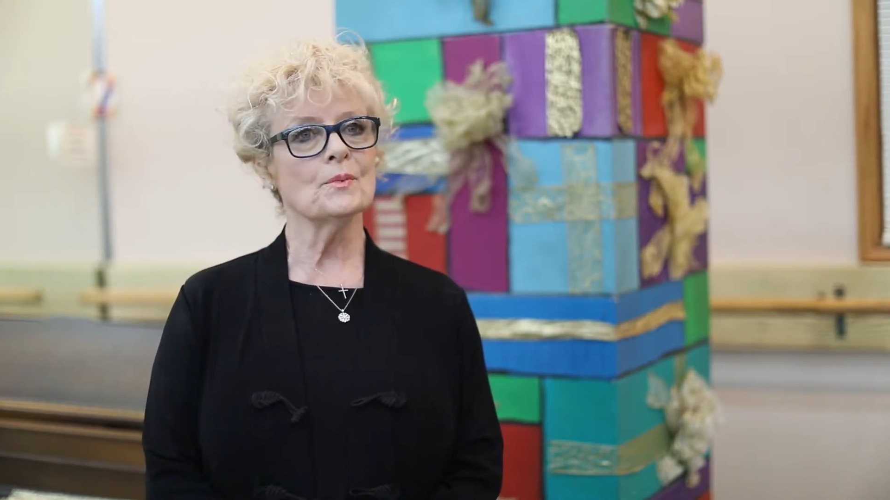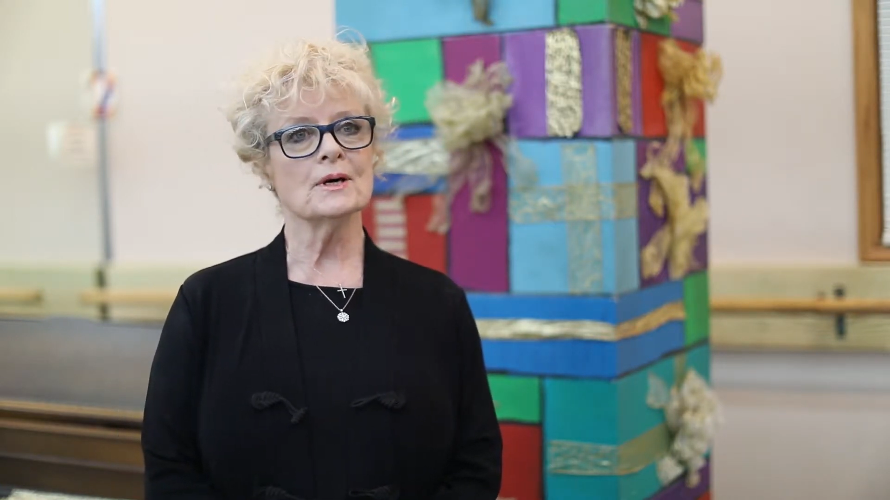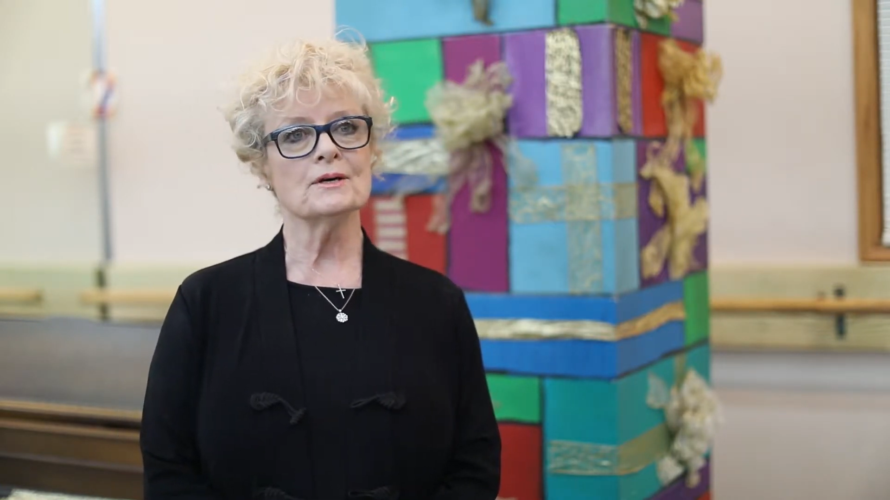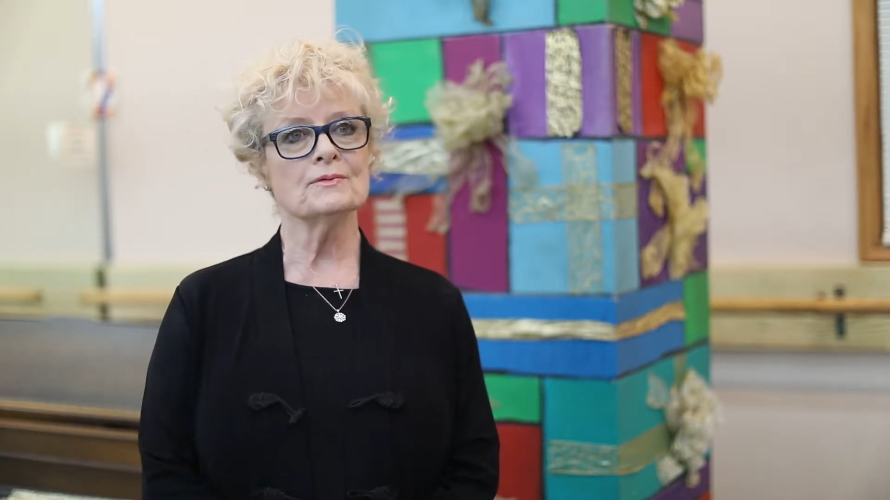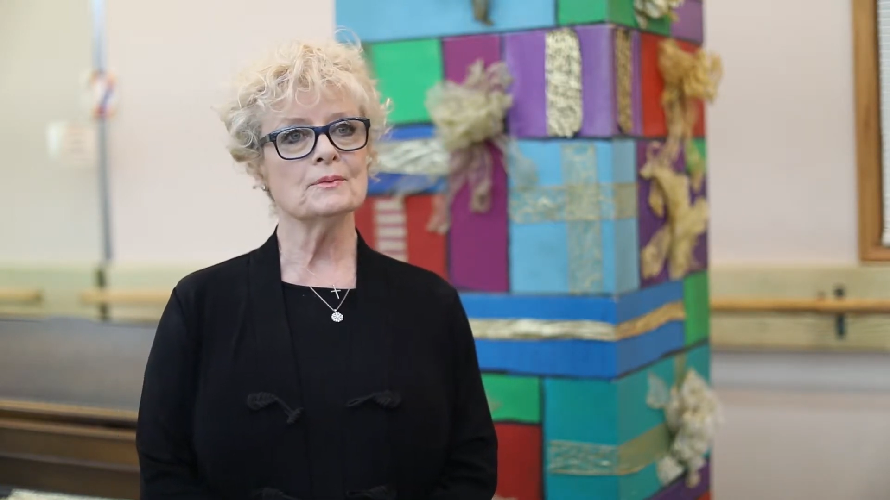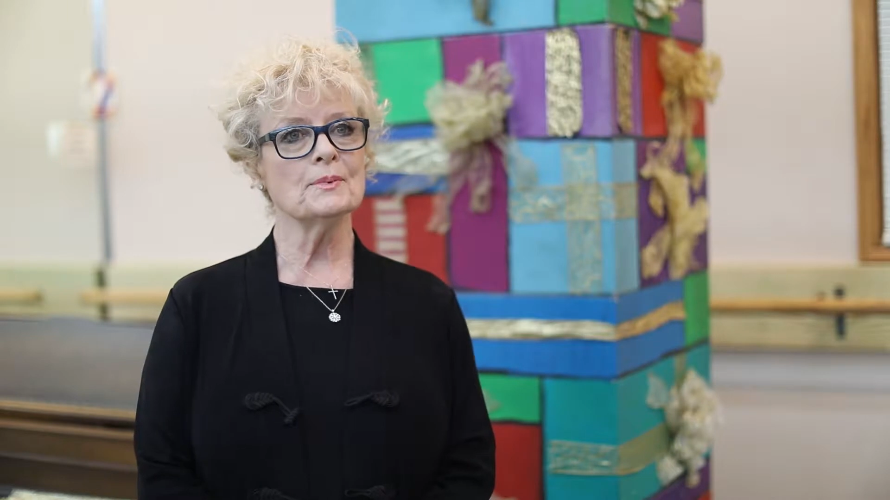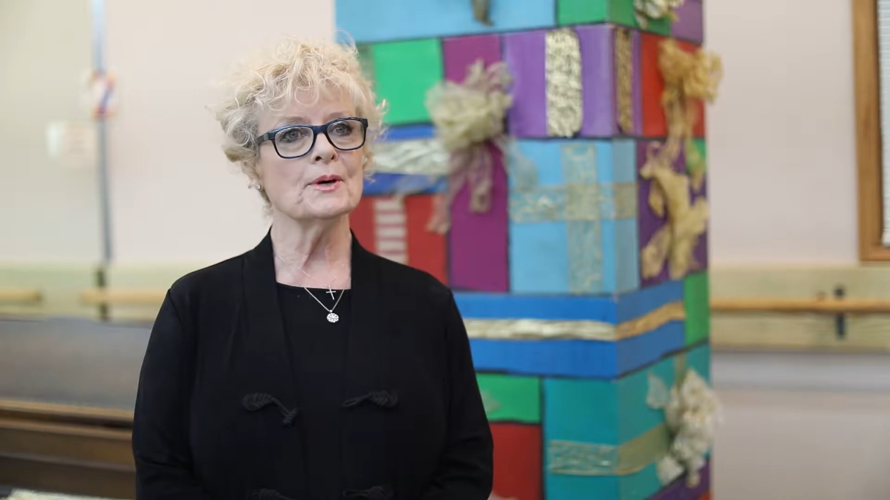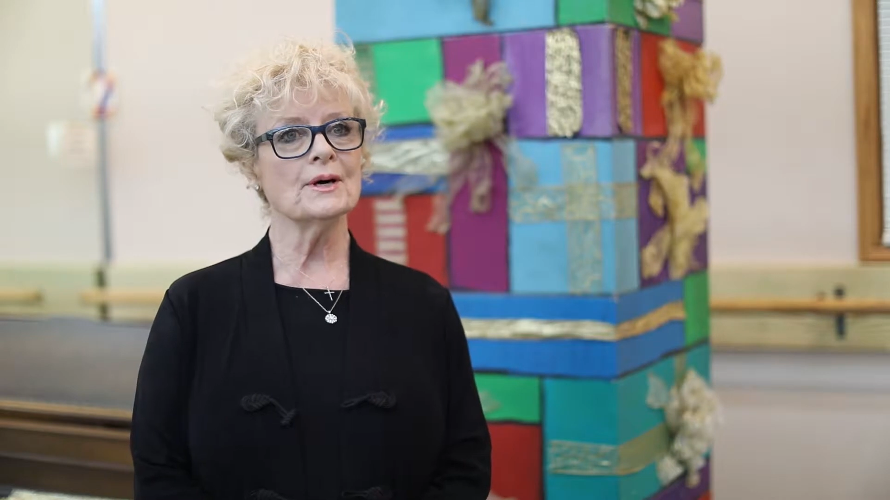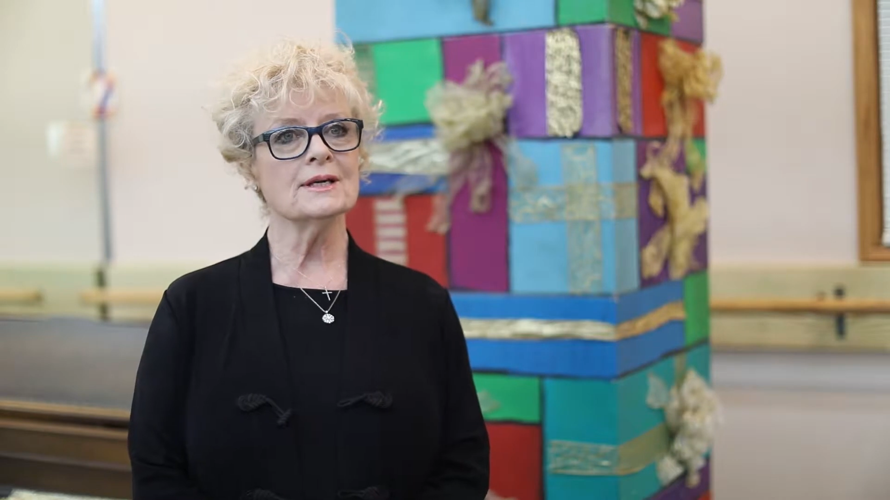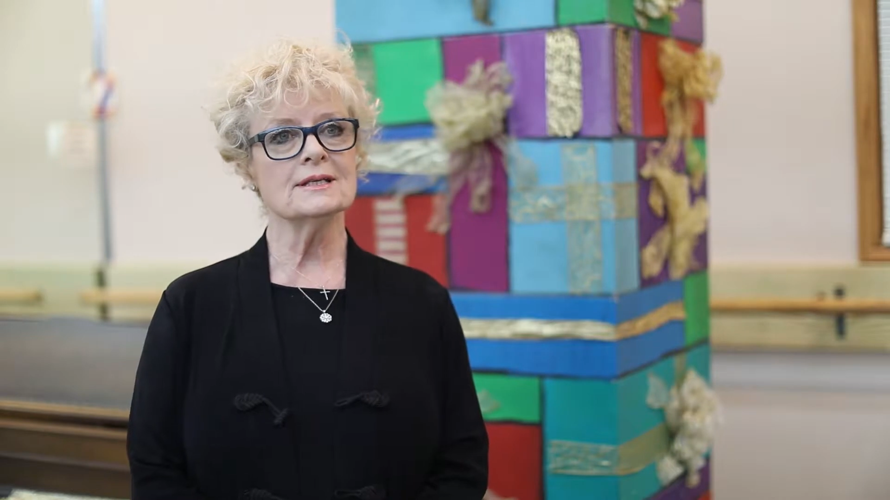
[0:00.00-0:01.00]
wonderful
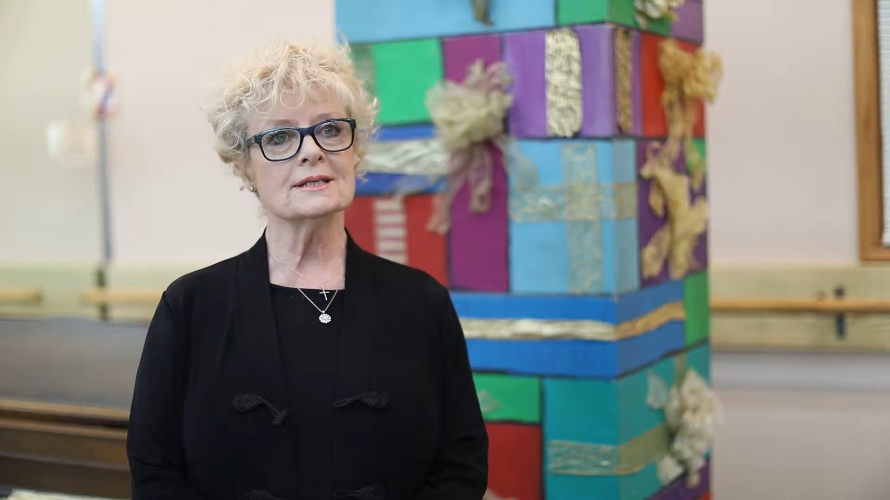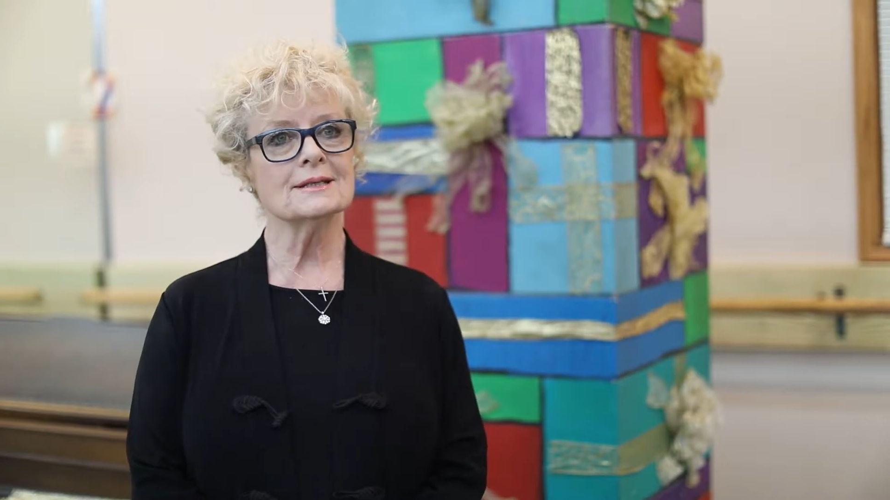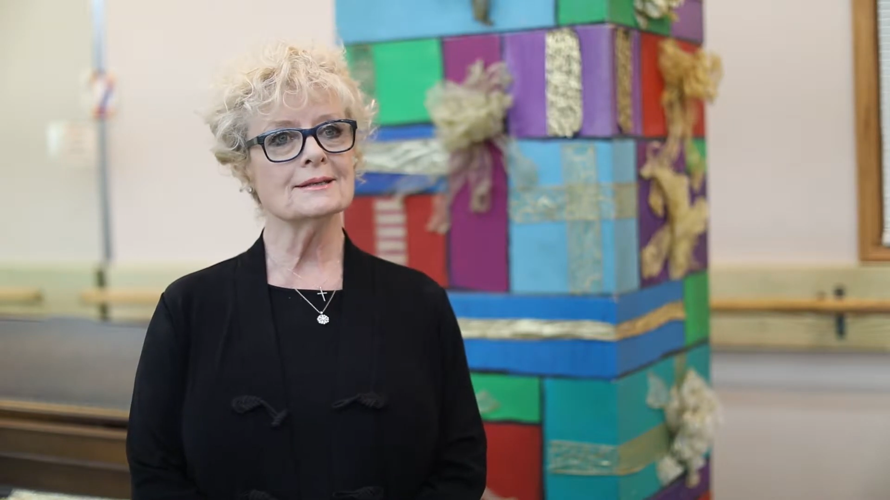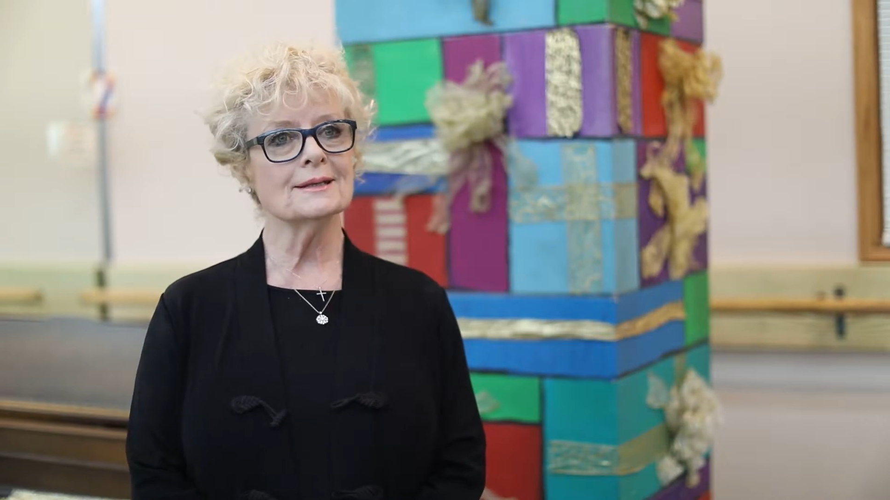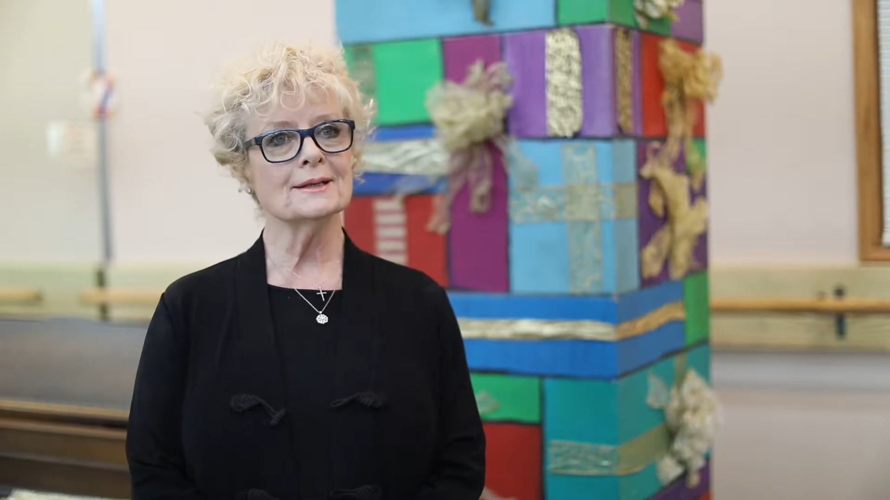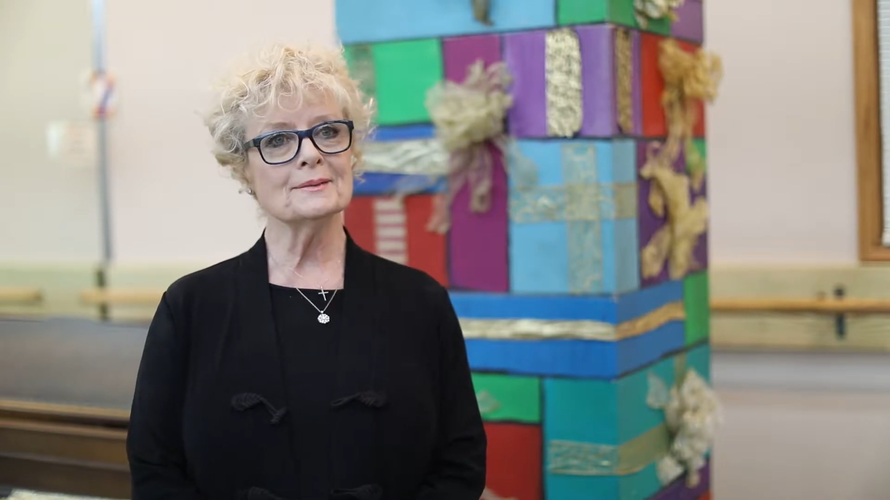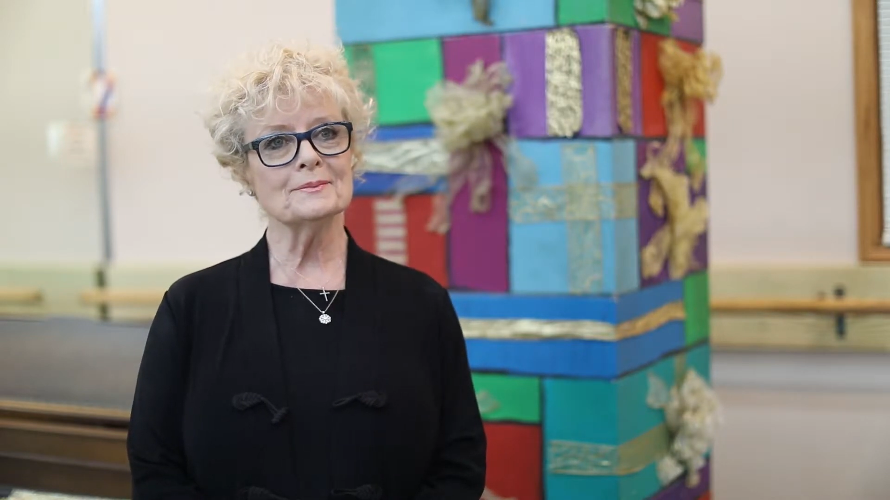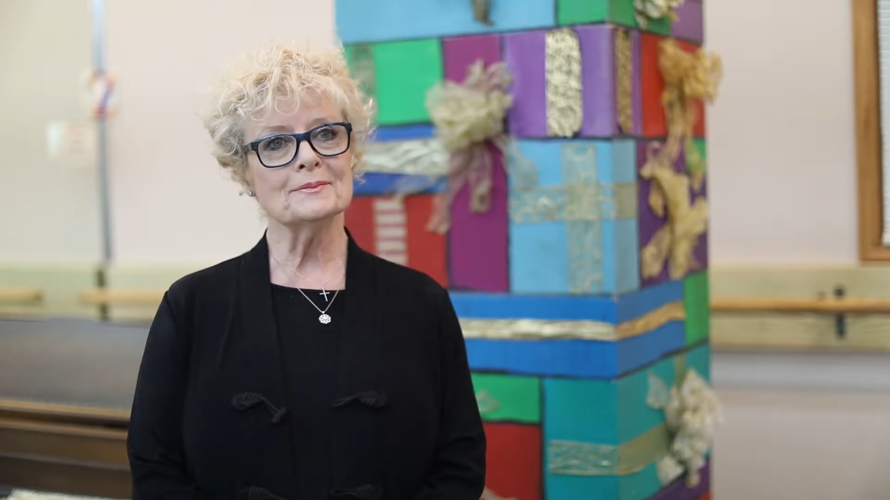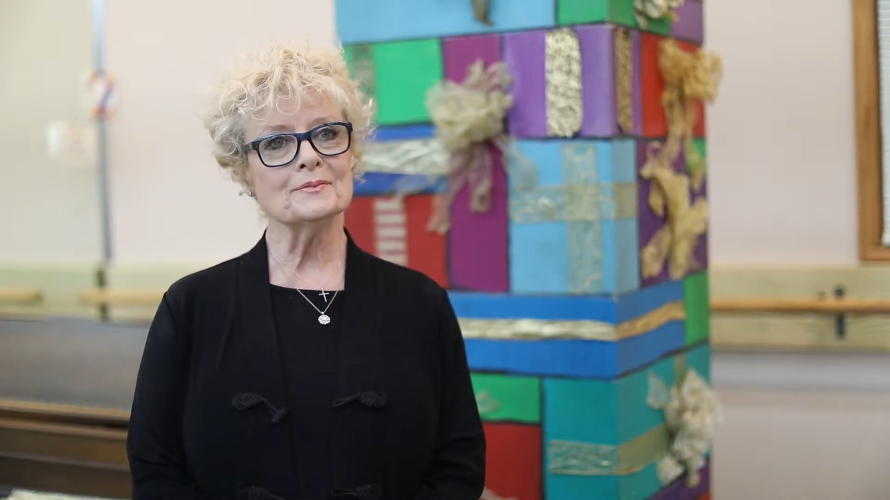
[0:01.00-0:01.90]
part uh,